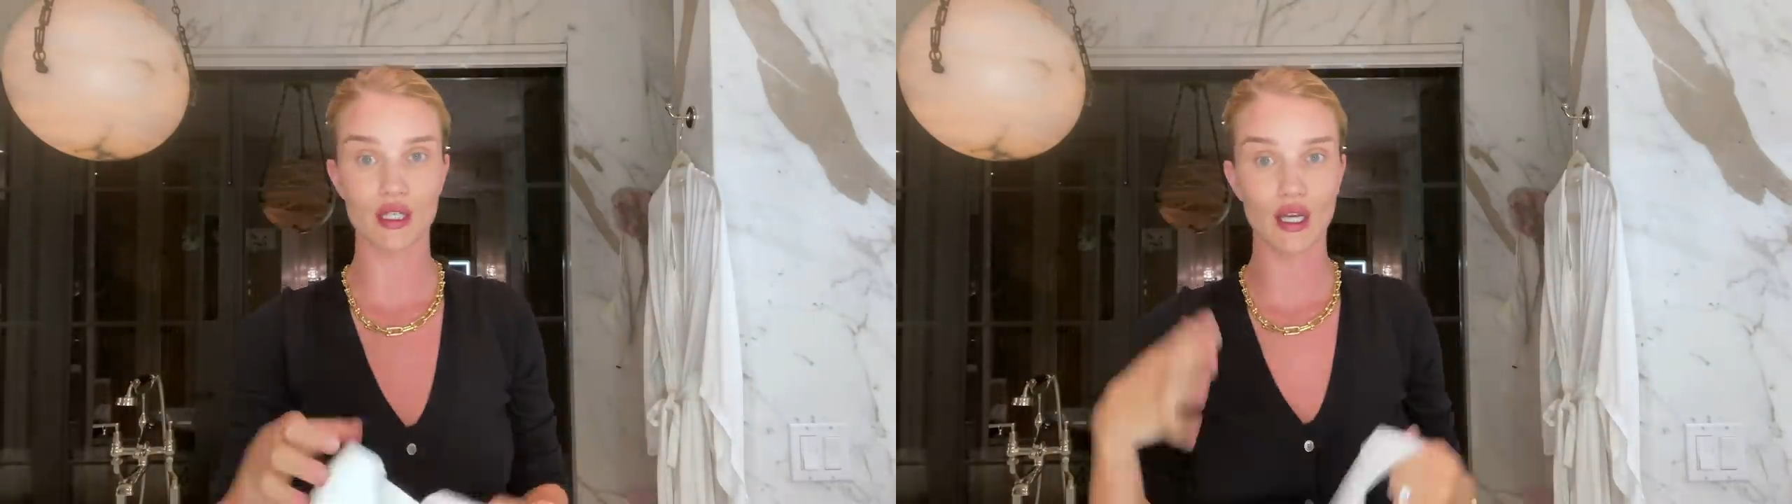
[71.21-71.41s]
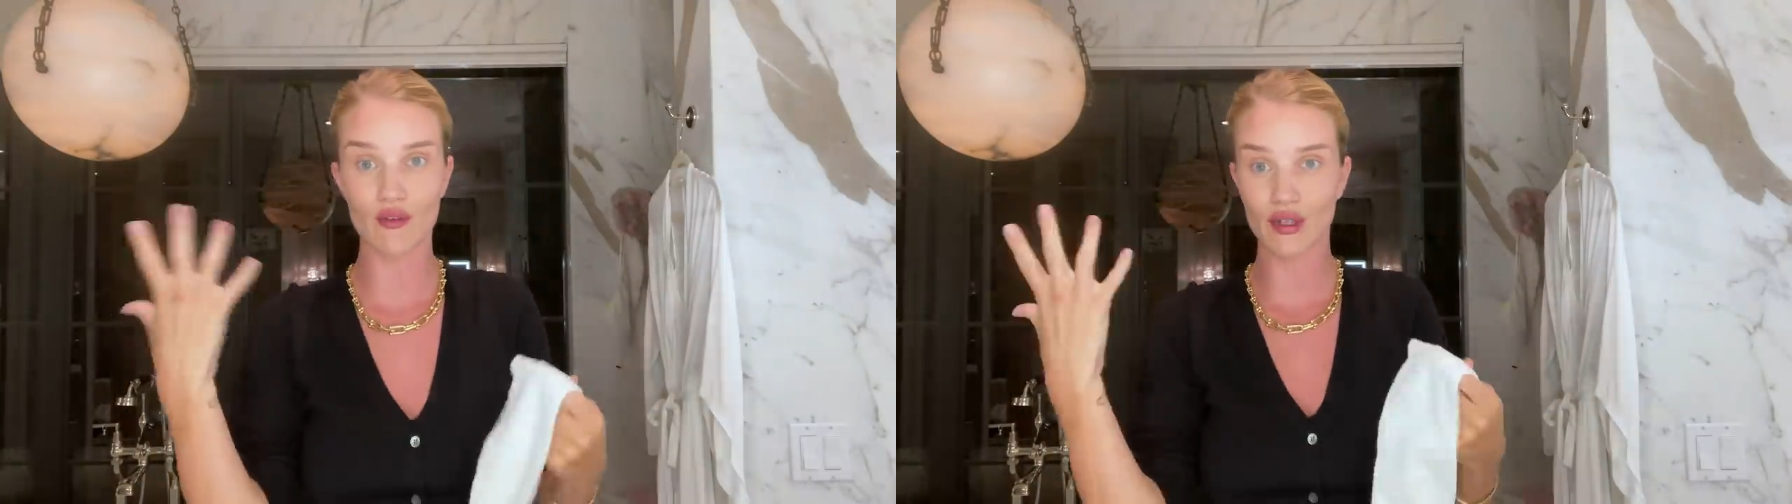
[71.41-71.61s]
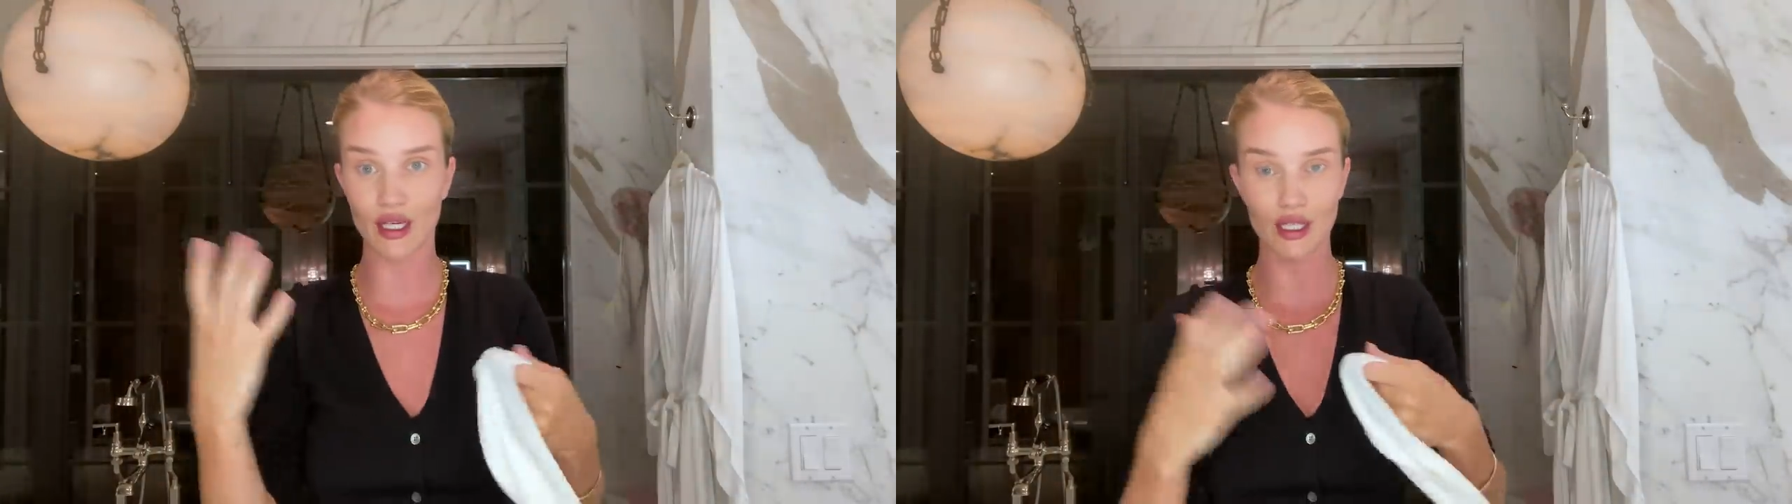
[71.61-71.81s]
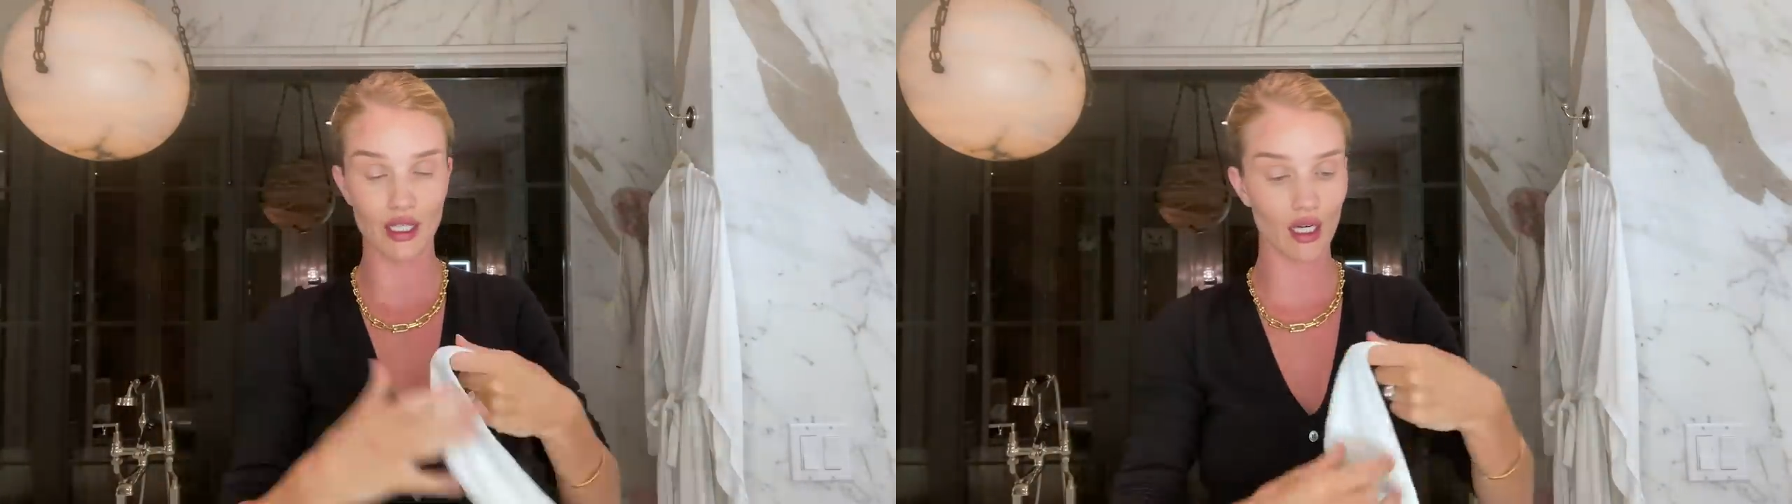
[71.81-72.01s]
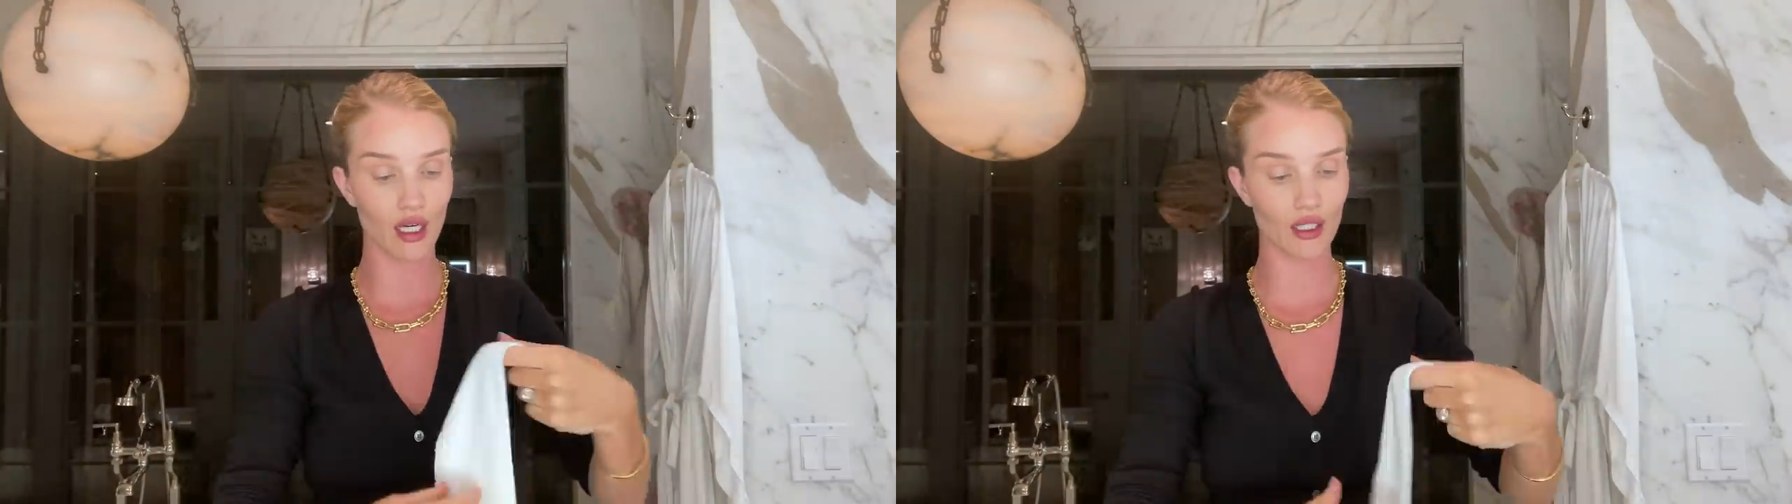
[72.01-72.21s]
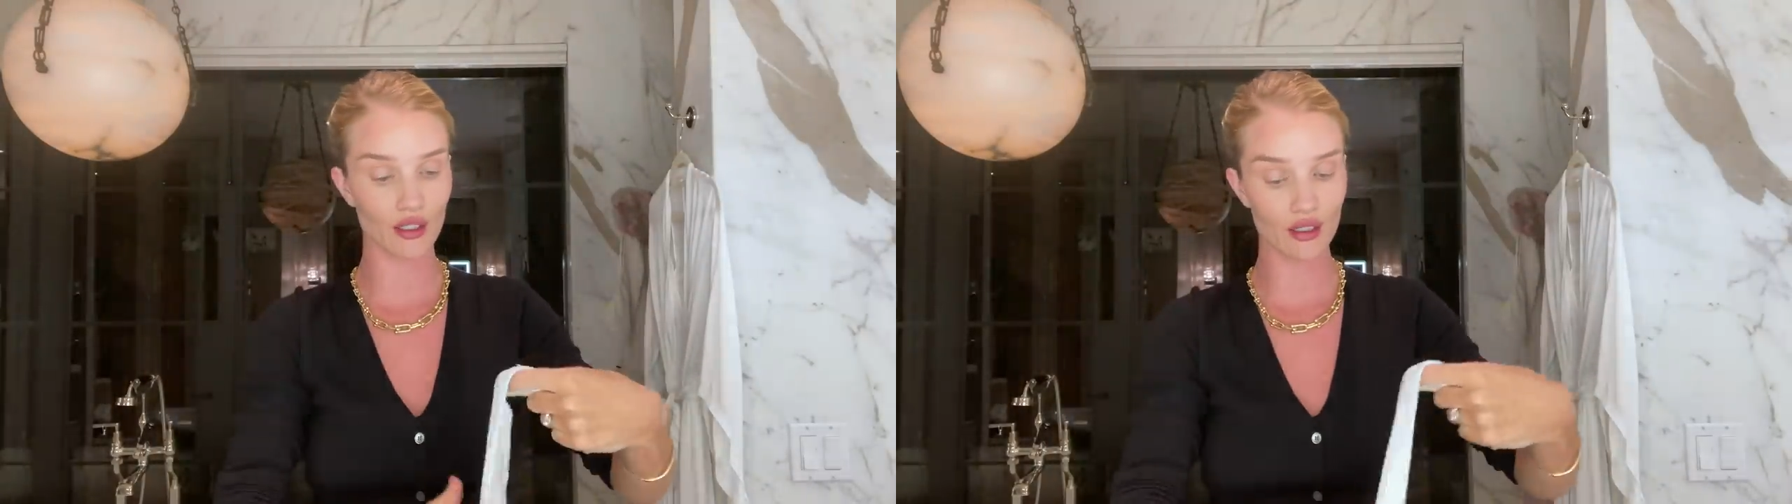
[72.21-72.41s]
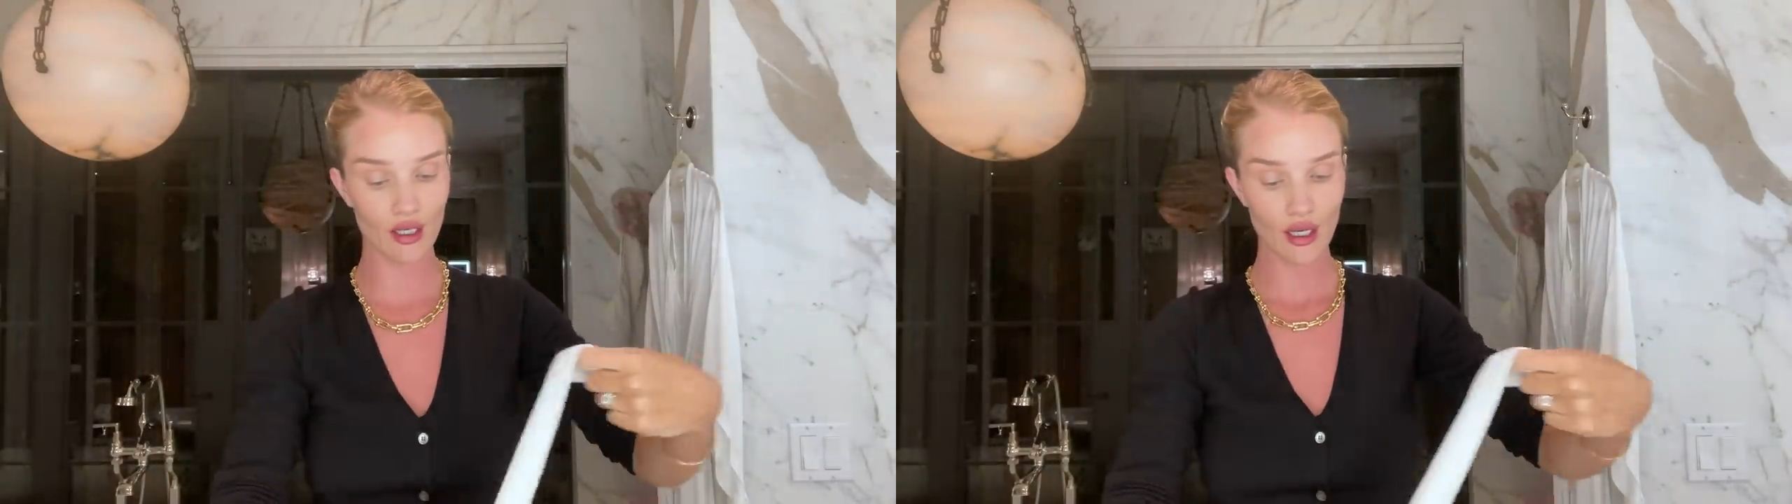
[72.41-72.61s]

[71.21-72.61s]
and I haven't had it colored.